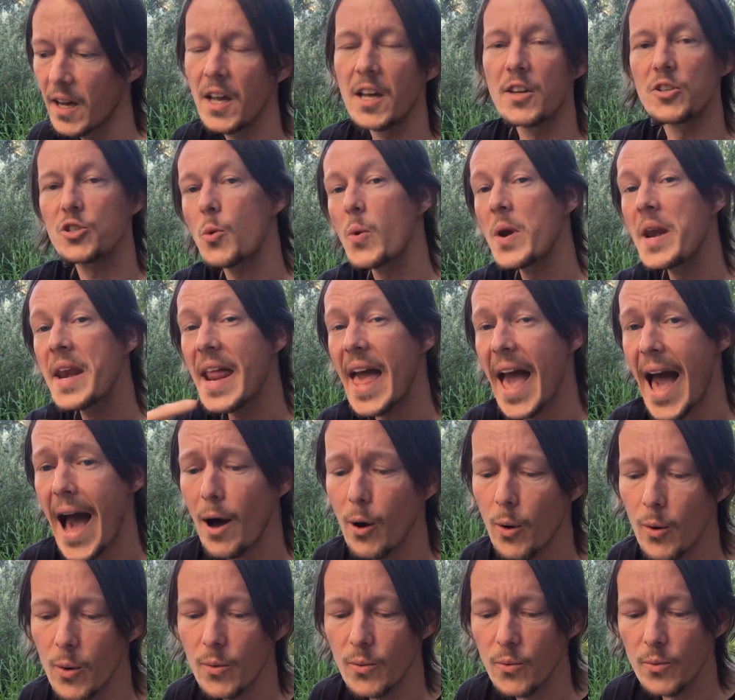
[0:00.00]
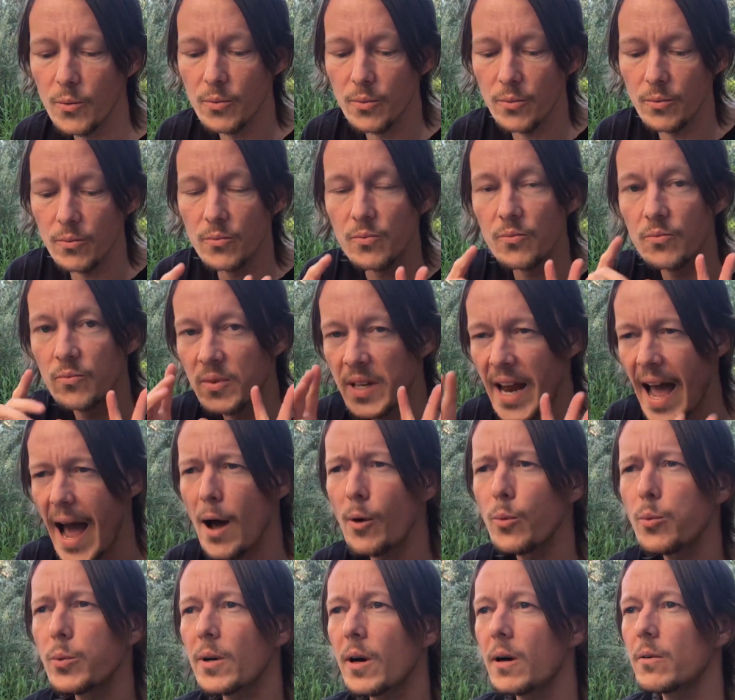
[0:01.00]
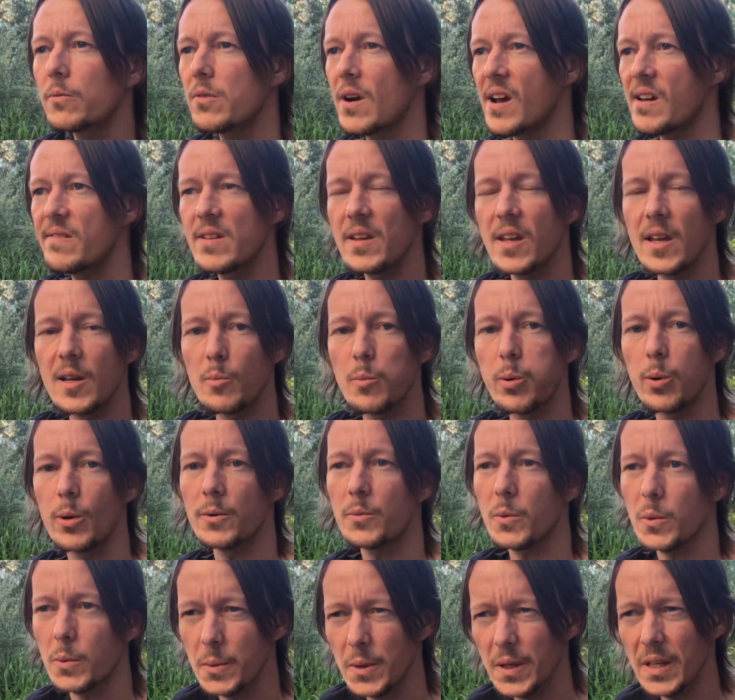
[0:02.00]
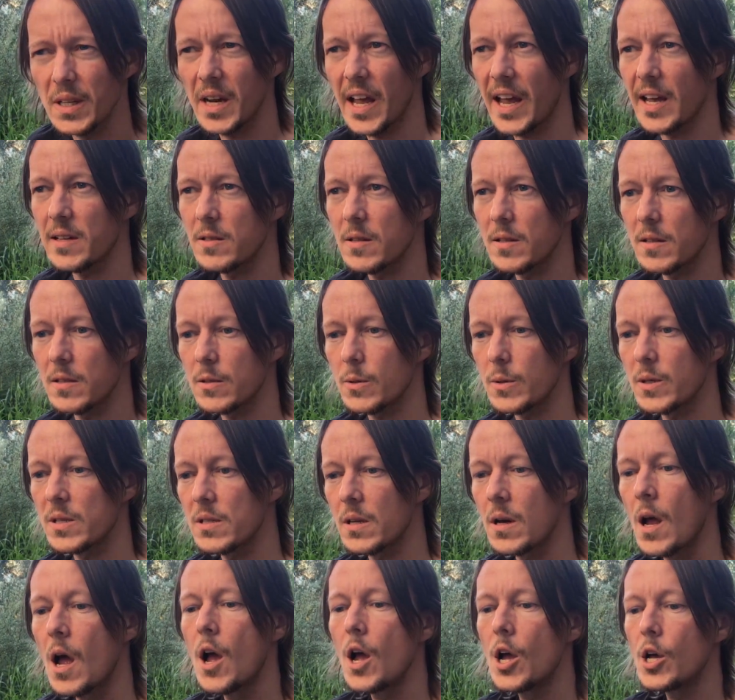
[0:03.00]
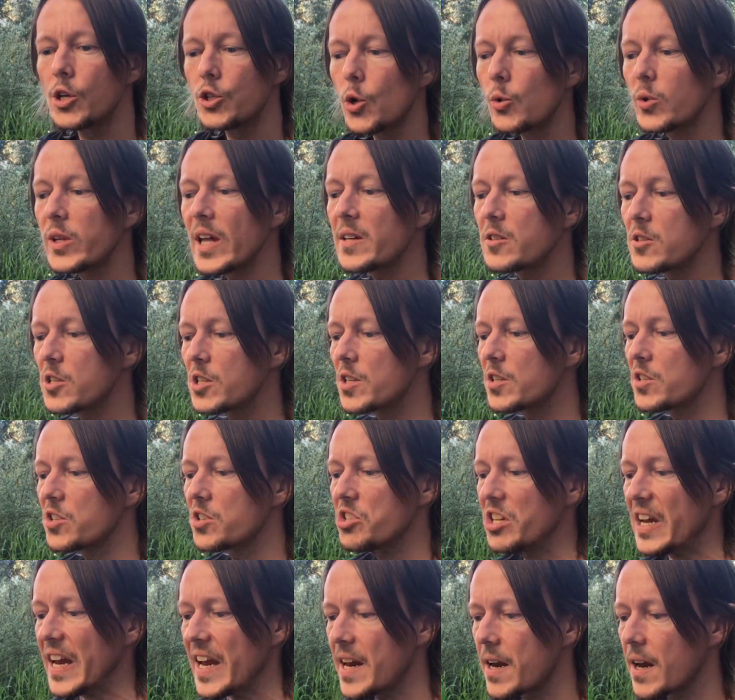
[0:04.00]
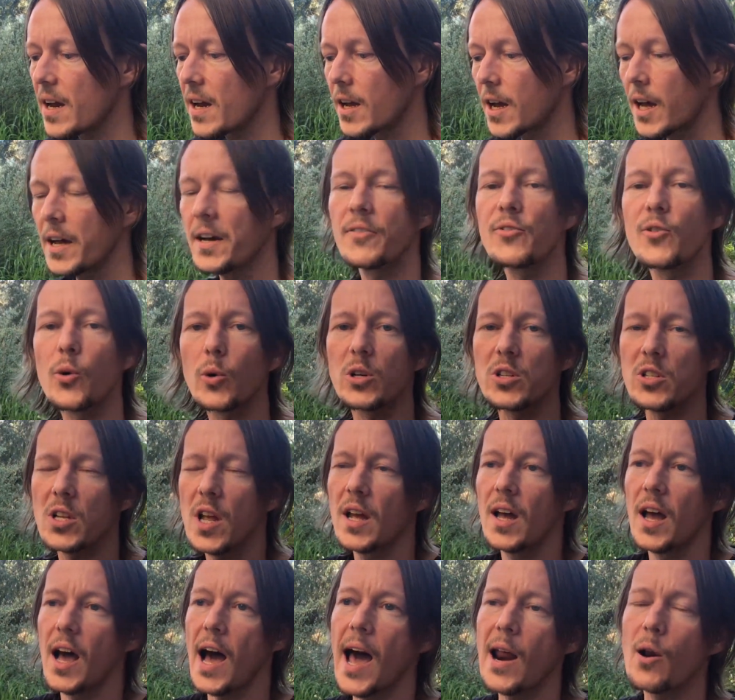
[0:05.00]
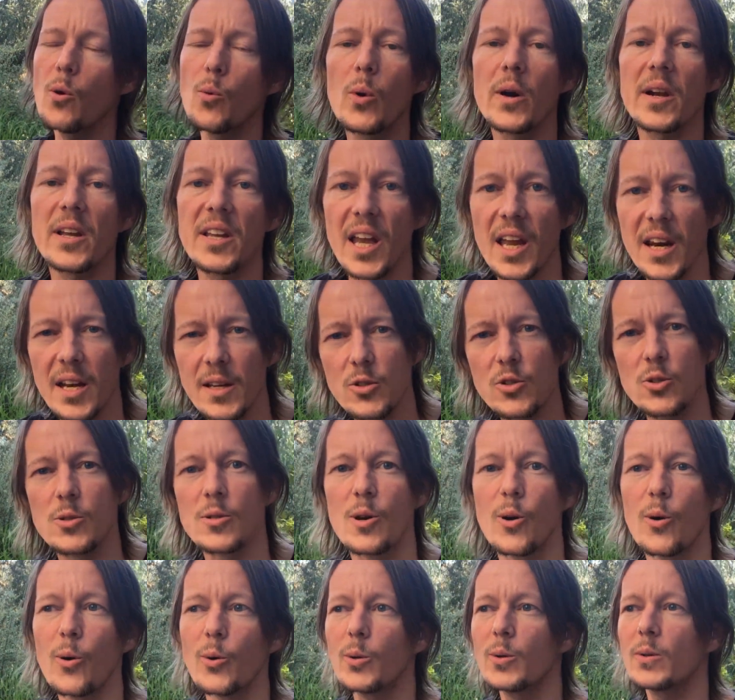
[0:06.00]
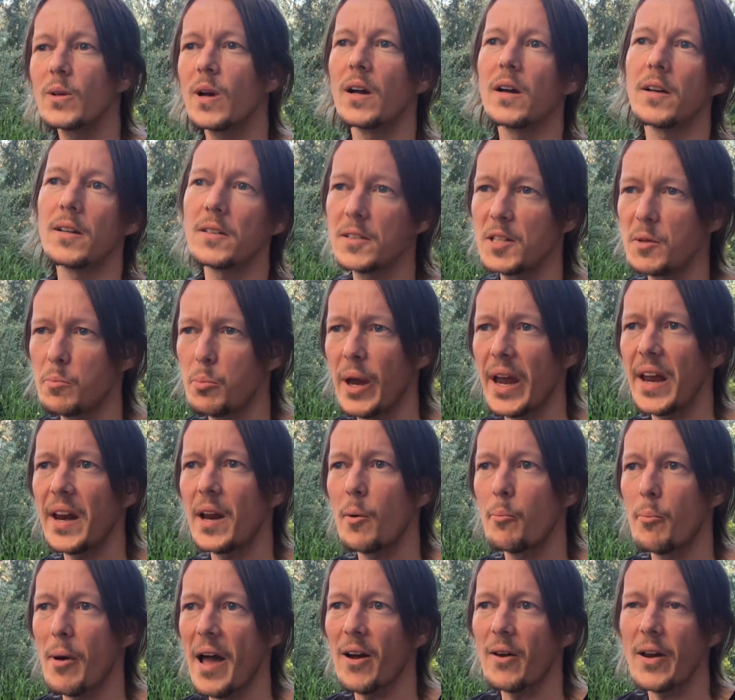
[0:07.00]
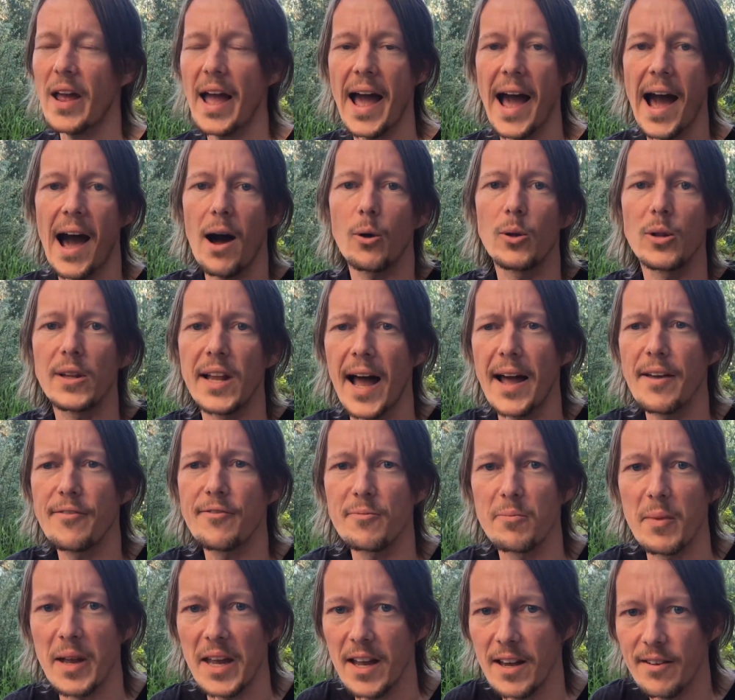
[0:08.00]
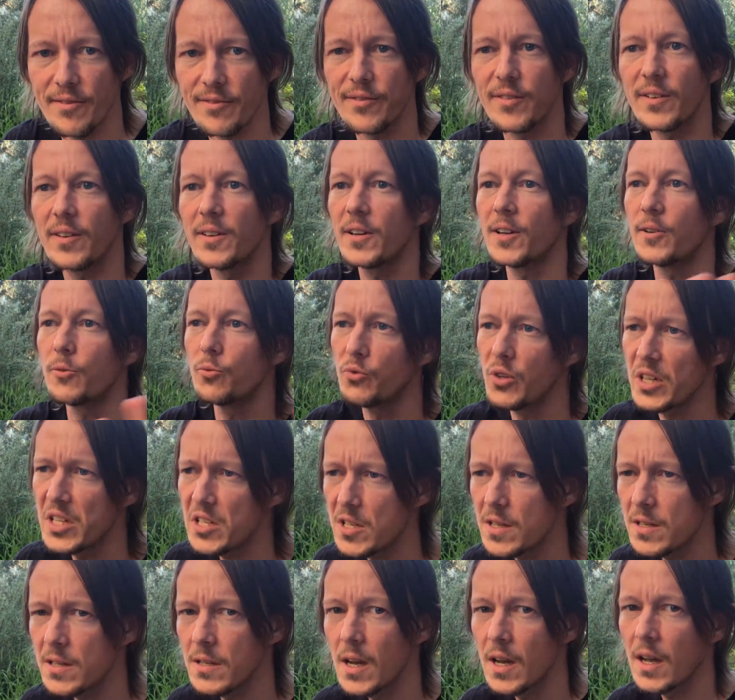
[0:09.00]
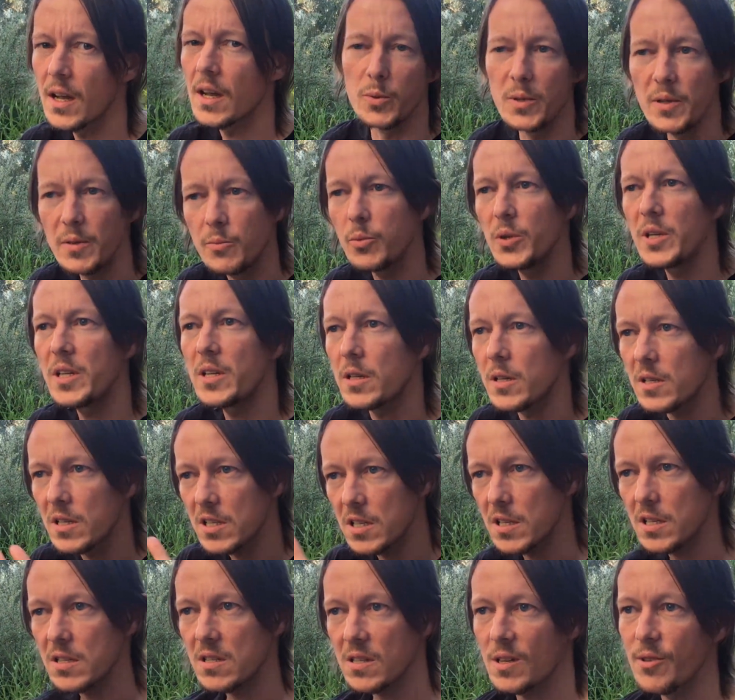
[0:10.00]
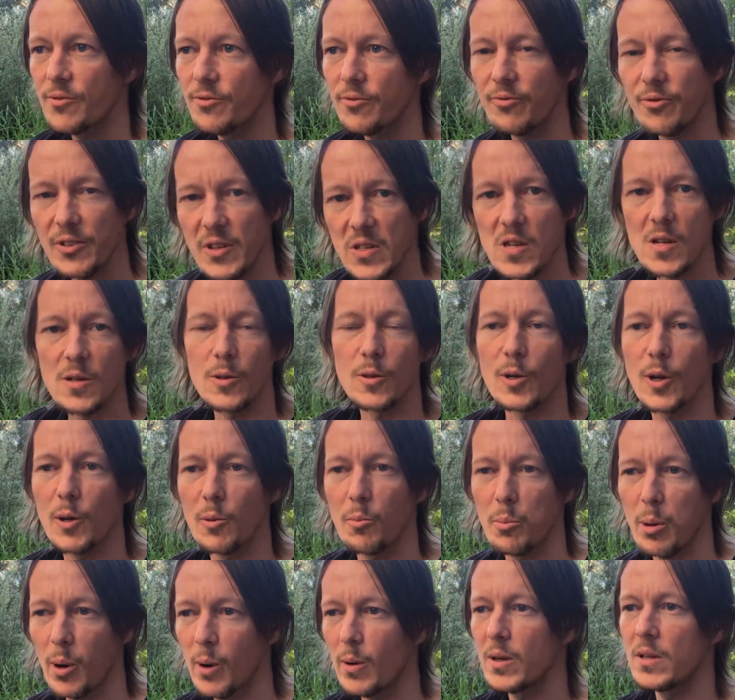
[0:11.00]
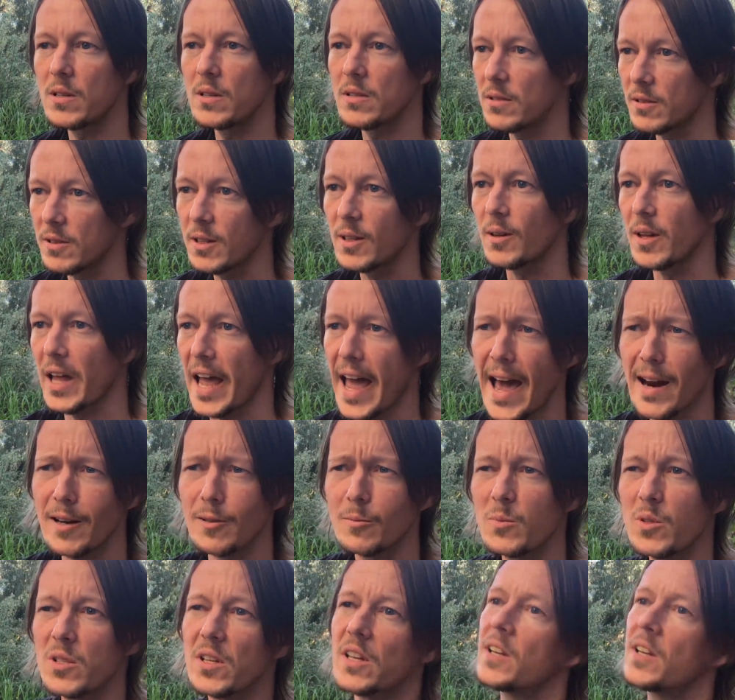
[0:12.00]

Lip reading: So now we're arriving at a point where we can answer this question. So let's just say, and of course, I don't want to get into the whole debate about how life may have arisen. We consist of physical components, little atoms,